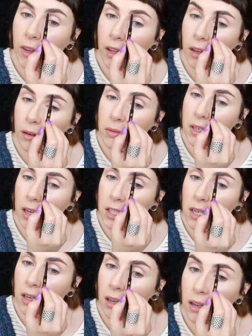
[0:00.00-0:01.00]
I think it was
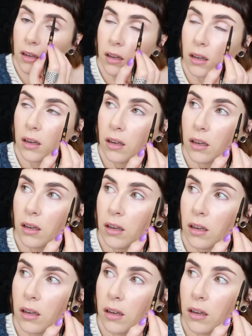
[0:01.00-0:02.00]
actually
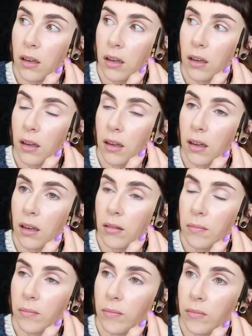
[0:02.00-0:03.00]

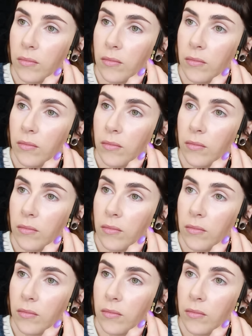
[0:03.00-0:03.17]
um,